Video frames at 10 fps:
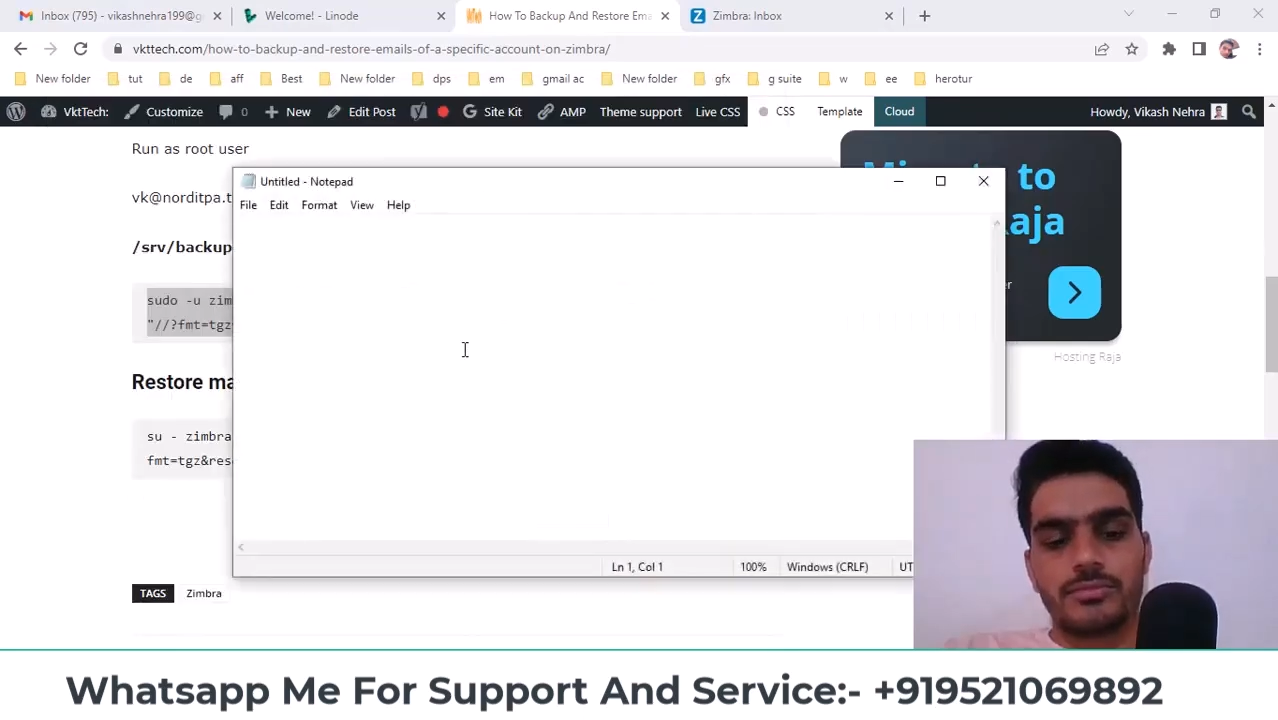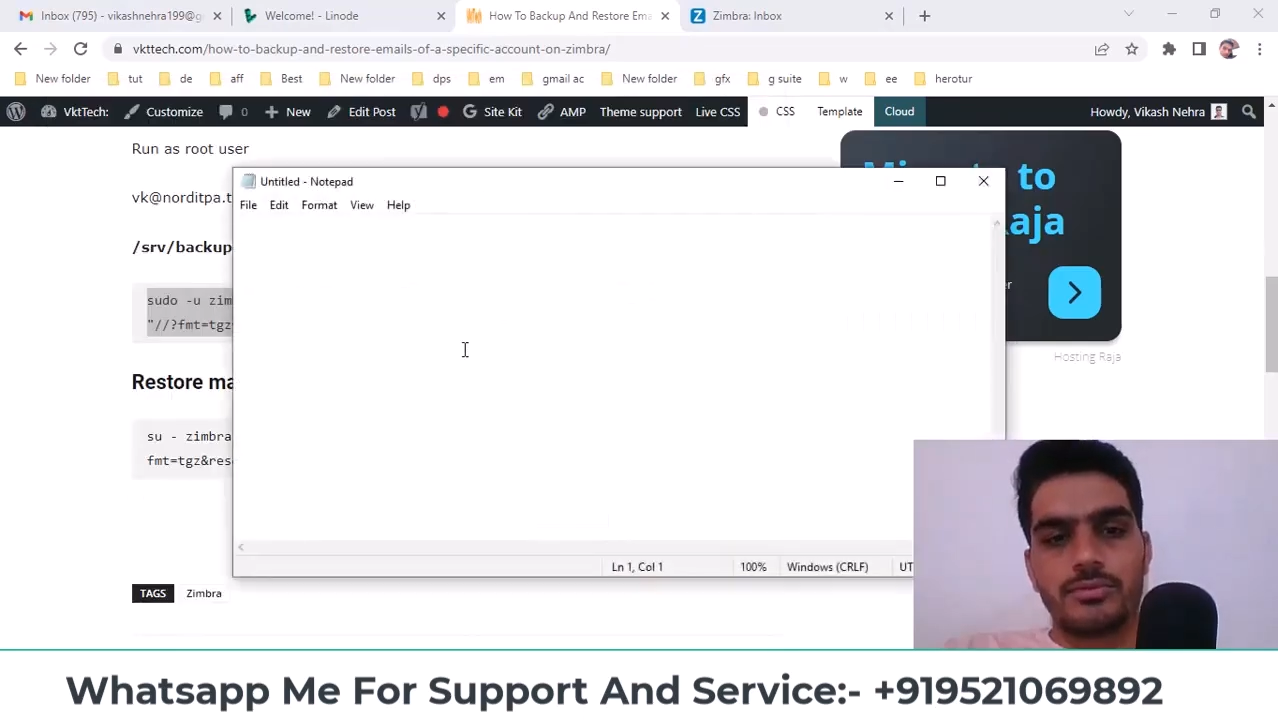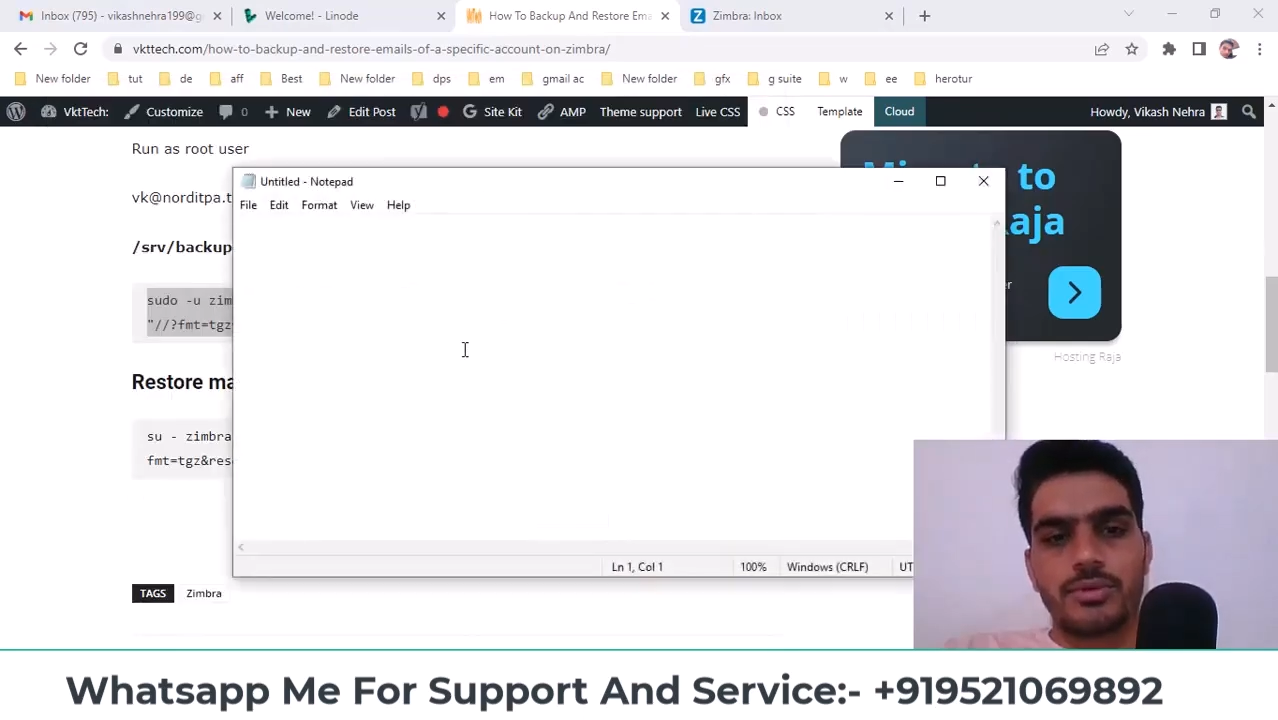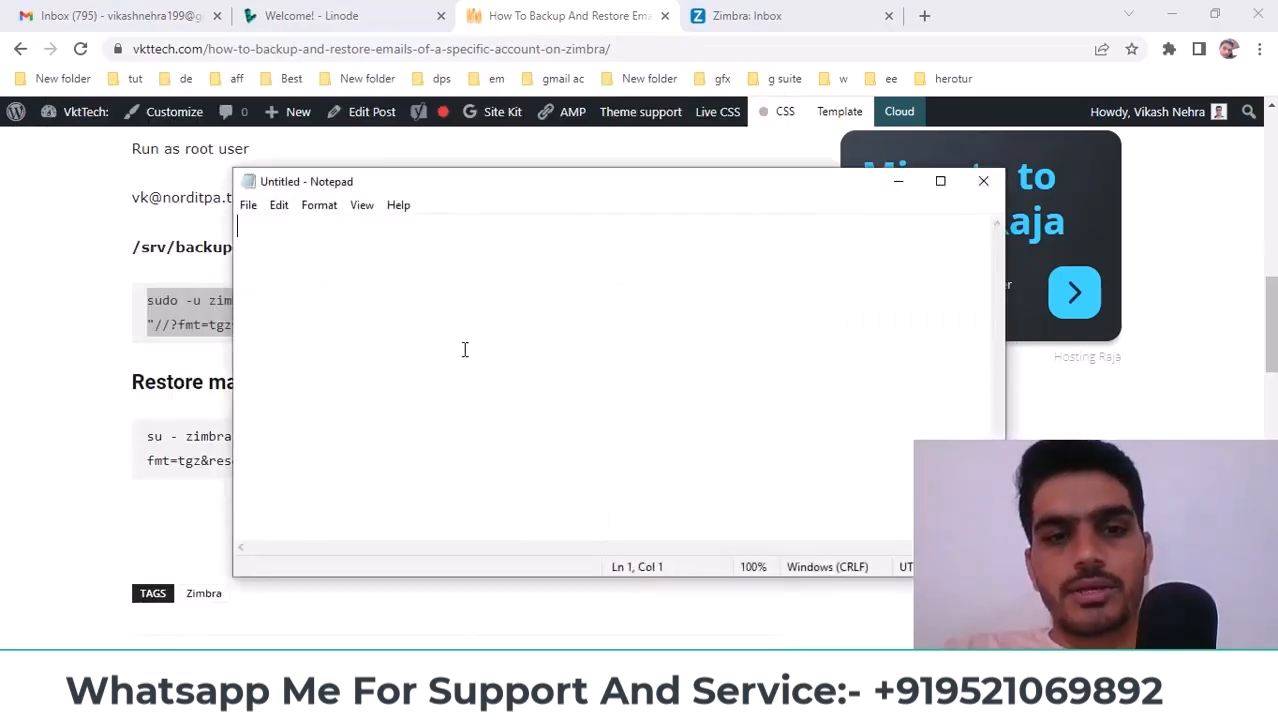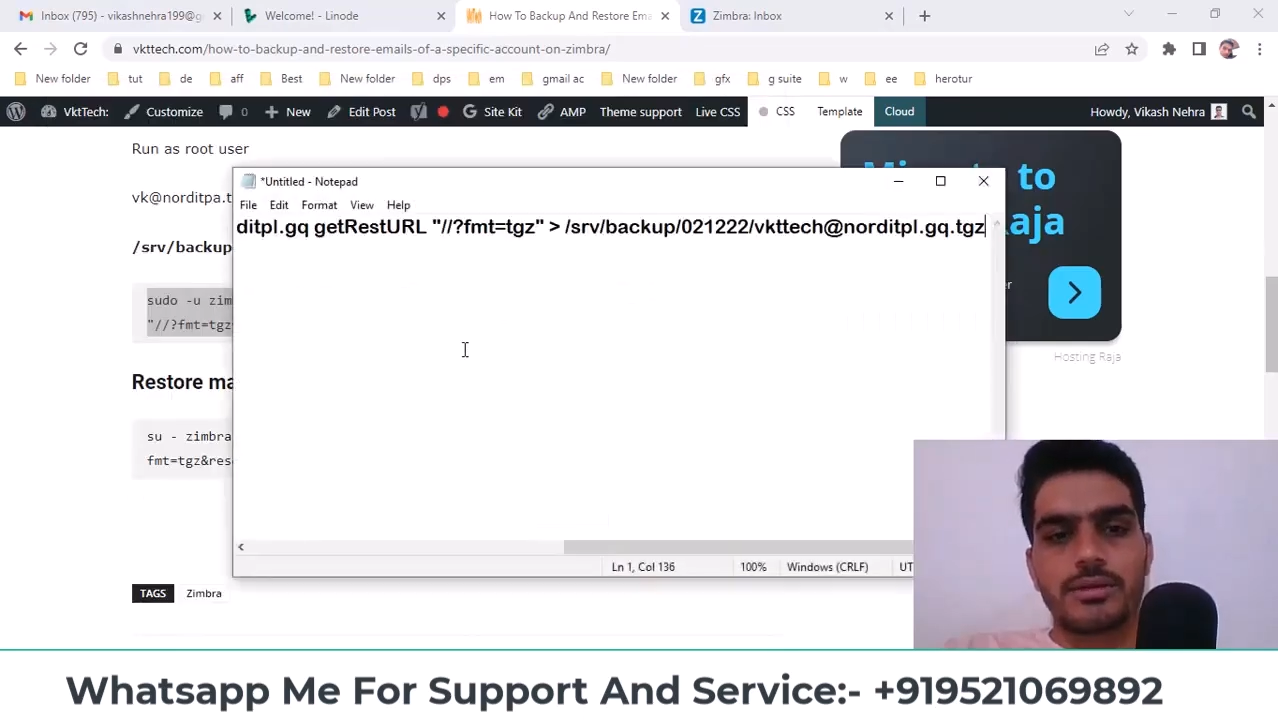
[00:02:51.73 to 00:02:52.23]

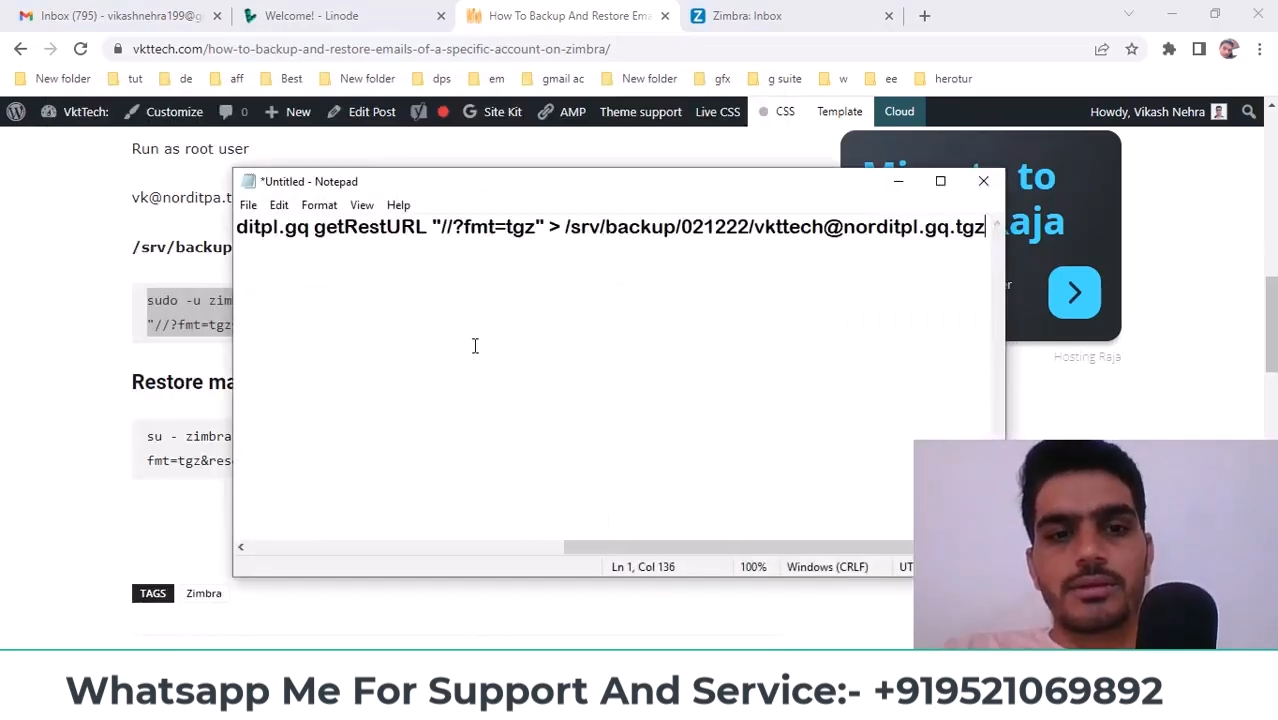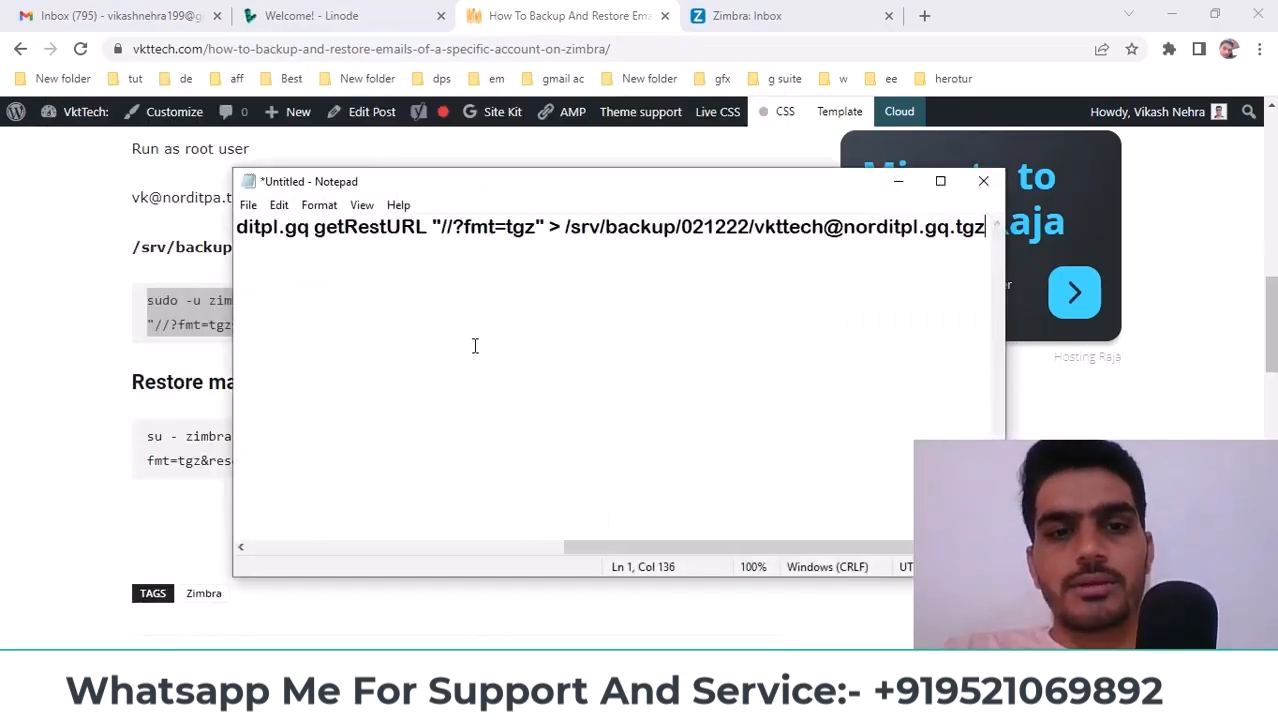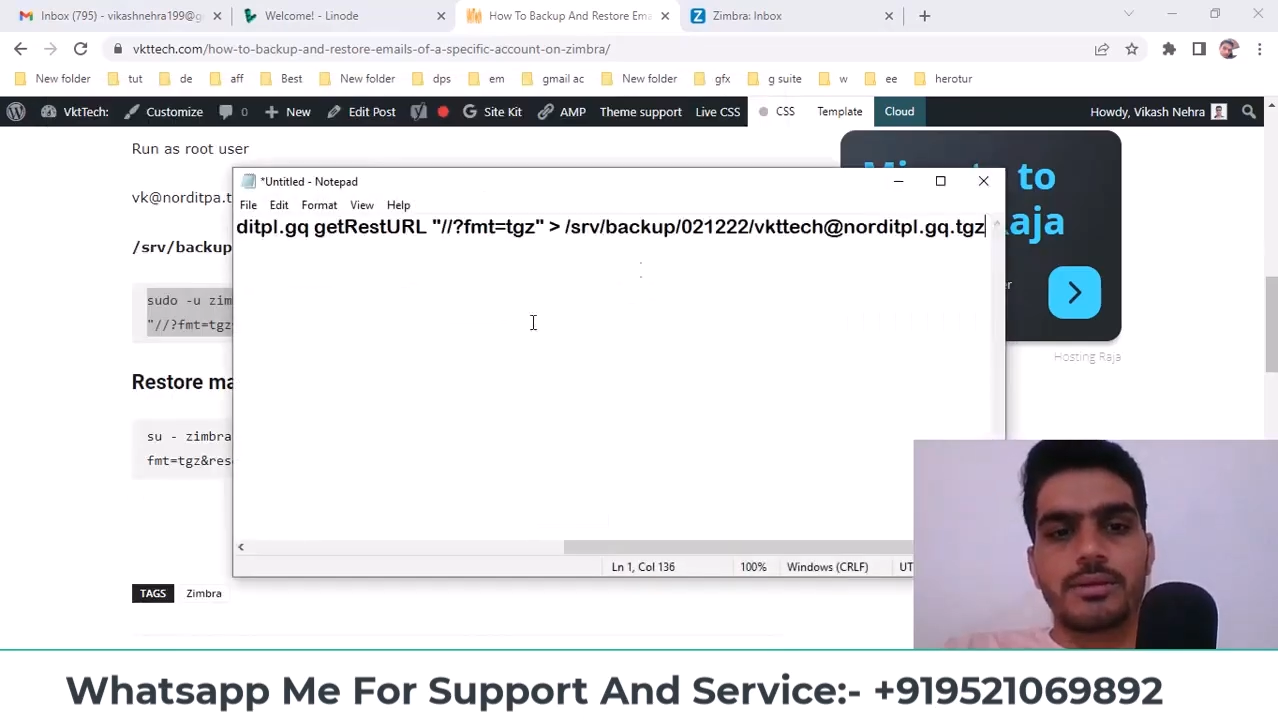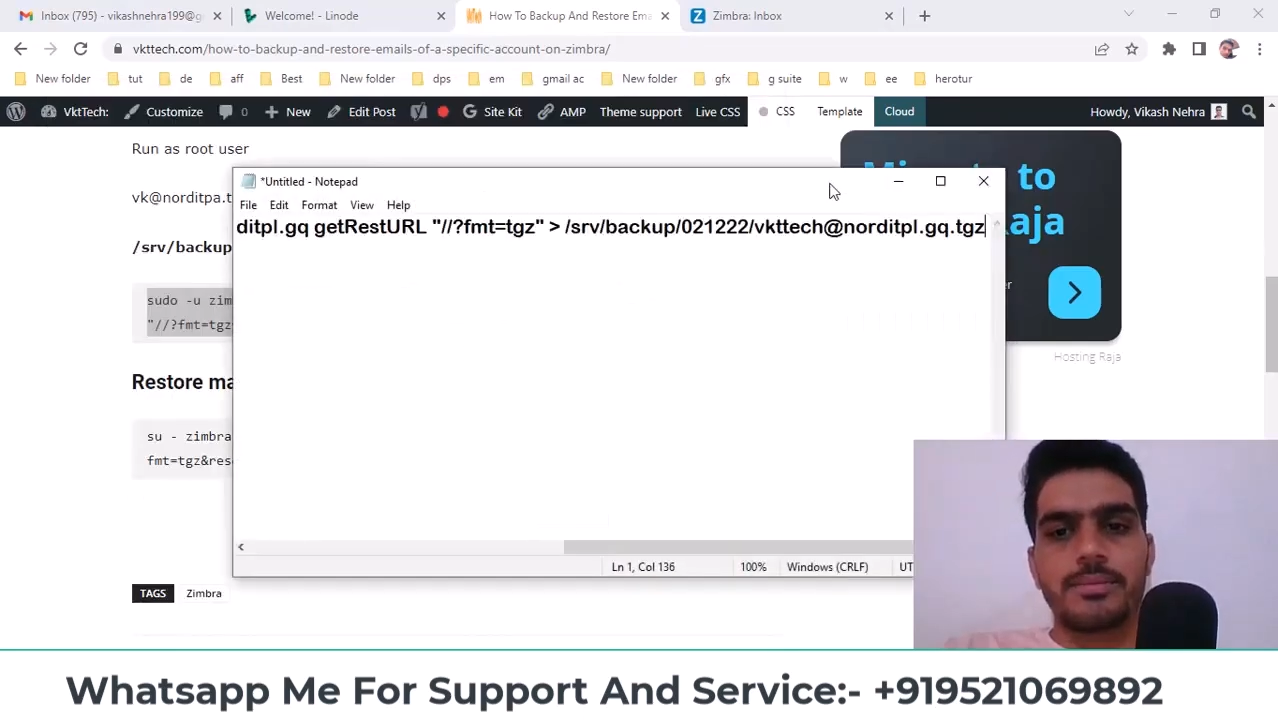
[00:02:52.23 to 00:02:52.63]
So,